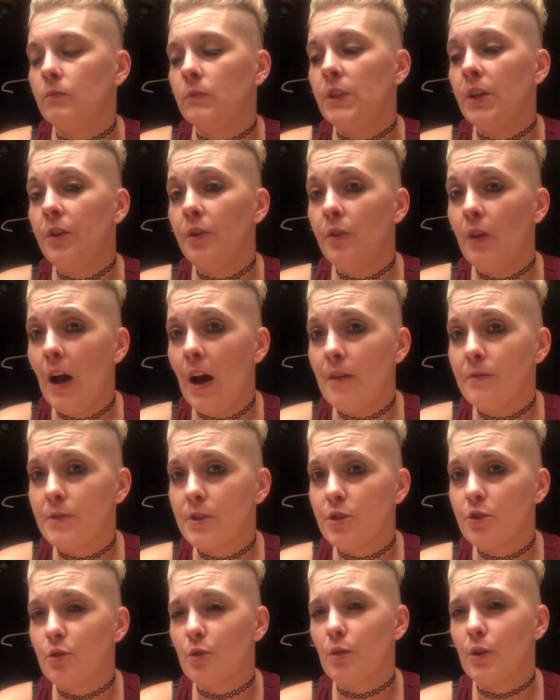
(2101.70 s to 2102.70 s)
do you have to
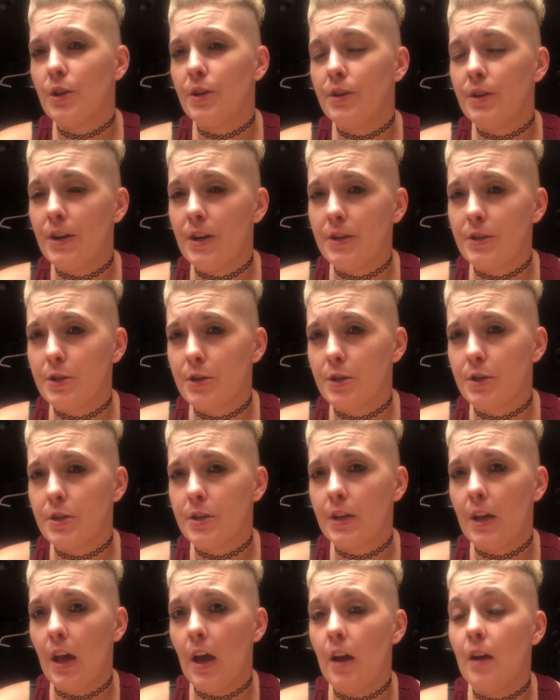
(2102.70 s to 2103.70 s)
store your
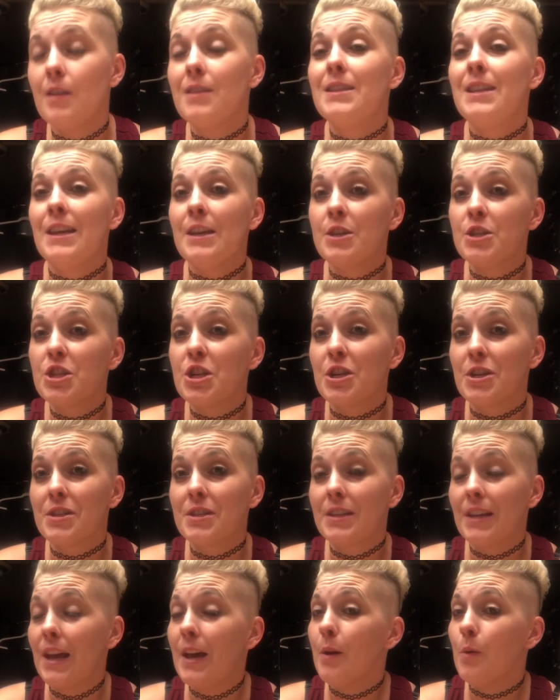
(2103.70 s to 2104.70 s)

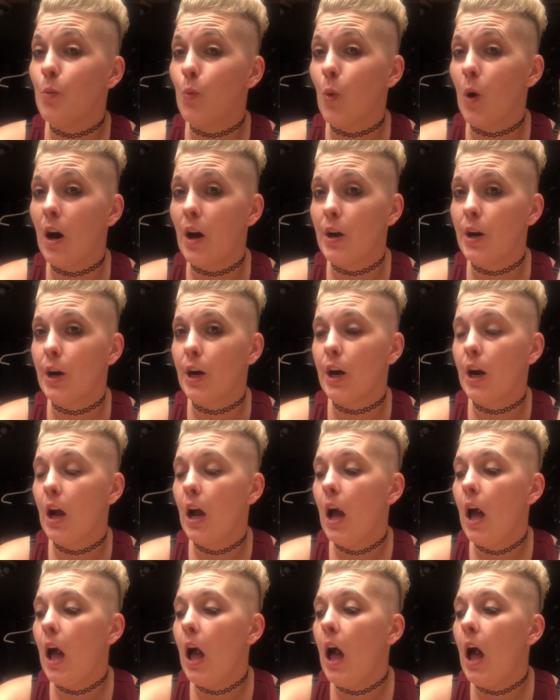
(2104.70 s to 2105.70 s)
dentures in water?
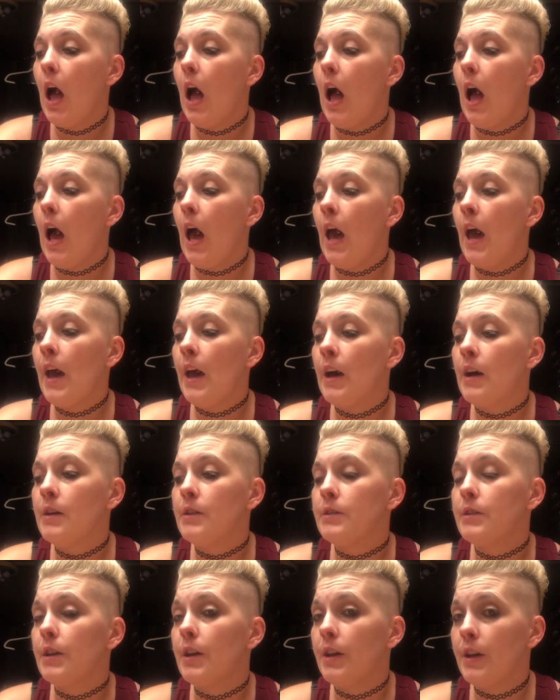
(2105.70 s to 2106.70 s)

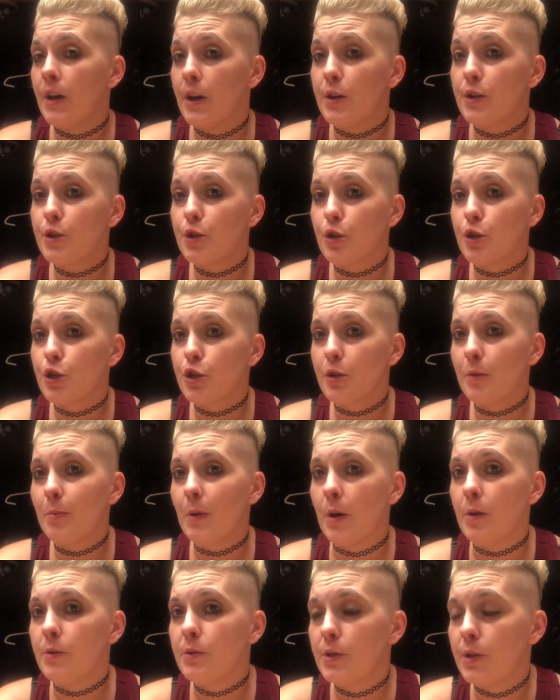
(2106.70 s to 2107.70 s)
And yes, you're
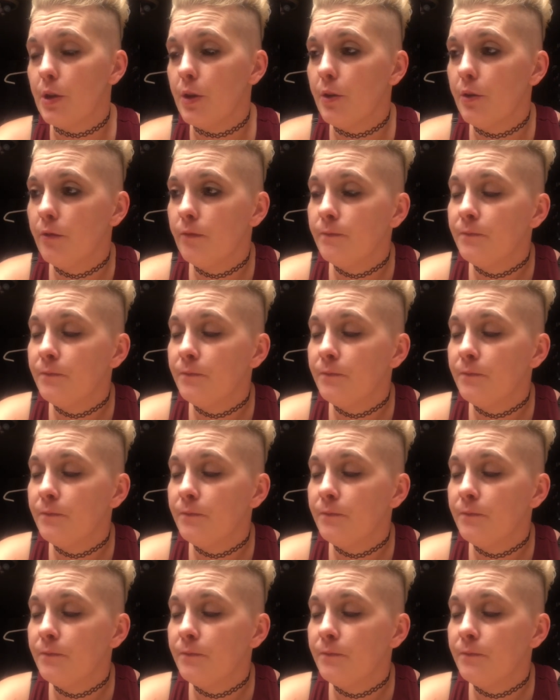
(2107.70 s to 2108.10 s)
supposed to.